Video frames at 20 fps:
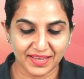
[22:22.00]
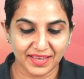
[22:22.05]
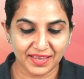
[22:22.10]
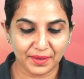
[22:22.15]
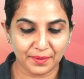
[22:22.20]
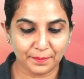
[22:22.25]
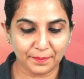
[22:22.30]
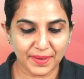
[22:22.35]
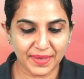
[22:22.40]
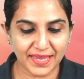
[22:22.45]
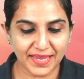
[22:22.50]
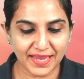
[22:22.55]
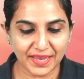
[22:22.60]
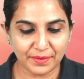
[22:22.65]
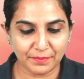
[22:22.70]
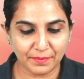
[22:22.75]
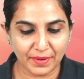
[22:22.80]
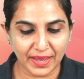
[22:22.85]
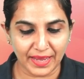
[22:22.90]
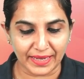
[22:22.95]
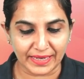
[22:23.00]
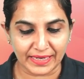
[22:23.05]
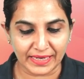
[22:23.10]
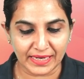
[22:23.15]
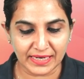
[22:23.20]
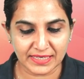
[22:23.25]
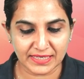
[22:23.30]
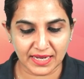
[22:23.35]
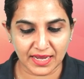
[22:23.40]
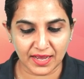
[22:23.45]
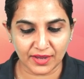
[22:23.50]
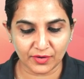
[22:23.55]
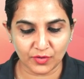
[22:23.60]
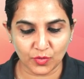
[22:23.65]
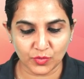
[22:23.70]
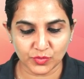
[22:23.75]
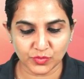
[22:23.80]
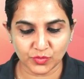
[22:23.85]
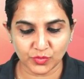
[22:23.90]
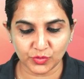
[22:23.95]
May and might are
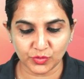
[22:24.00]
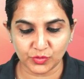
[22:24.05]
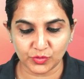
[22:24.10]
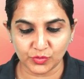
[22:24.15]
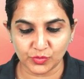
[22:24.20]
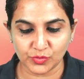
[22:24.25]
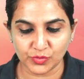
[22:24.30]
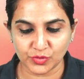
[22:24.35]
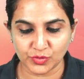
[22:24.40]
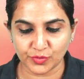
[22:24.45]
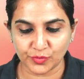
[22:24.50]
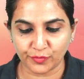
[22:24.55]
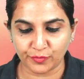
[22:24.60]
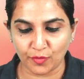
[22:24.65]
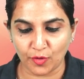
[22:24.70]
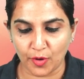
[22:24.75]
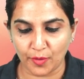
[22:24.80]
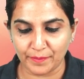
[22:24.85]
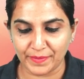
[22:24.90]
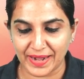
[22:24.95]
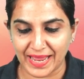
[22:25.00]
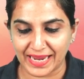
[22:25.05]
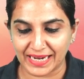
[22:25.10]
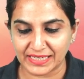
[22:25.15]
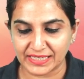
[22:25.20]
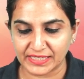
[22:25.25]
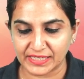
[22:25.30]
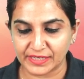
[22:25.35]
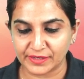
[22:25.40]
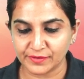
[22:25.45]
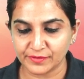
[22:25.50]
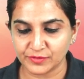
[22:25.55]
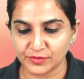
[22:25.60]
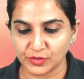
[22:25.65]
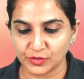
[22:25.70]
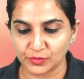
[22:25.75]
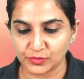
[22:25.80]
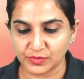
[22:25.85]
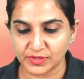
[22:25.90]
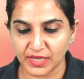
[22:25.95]
also used to form negatives
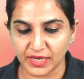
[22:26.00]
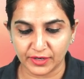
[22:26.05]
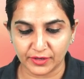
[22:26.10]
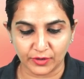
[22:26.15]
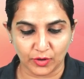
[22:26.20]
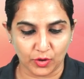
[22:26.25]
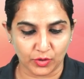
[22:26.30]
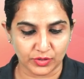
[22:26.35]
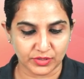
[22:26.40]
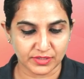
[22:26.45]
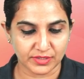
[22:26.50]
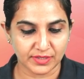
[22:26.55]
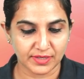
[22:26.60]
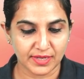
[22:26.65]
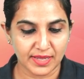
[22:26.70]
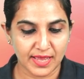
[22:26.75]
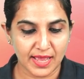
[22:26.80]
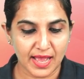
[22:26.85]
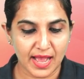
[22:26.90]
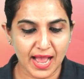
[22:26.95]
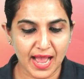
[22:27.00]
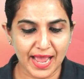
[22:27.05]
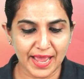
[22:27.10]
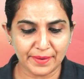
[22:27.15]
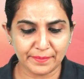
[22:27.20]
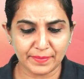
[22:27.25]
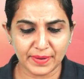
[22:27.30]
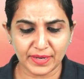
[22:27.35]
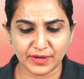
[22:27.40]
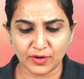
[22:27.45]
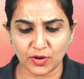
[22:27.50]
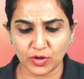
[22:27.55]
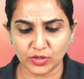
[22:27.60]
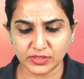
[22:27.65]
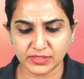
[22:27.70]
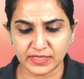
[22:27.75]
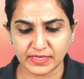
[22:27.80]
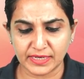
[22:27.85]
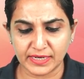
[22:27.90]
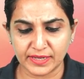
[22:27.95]
using not. I may not
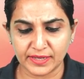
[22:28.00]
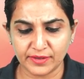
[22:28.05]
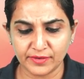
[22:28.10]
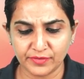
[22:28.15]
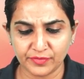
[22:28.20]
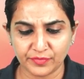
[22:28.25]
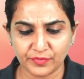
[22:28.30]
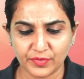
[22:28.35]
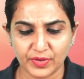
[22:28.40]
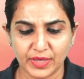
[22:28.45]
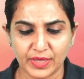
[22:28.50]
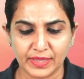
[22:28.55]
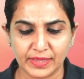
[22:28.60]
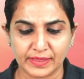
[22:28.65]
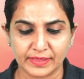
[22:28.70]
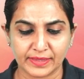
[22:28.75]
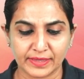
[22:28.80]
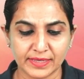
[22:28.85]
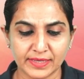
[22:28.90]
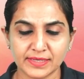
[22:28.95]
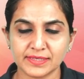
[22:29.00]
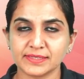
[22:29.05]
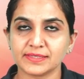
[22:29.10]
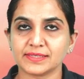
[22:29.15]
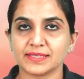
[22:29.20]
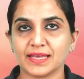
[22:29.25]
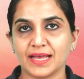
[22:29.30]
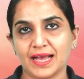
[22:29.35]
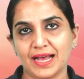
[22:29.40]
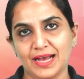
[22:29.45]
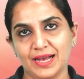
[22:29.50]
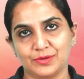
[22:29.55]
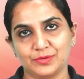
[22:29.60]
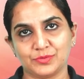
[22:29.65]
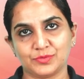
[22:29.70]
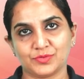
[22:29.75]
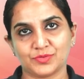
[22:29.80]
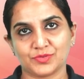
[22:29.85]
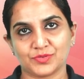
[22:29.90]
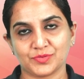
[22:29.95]
live in this
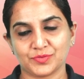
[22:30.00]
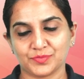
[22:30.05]
house.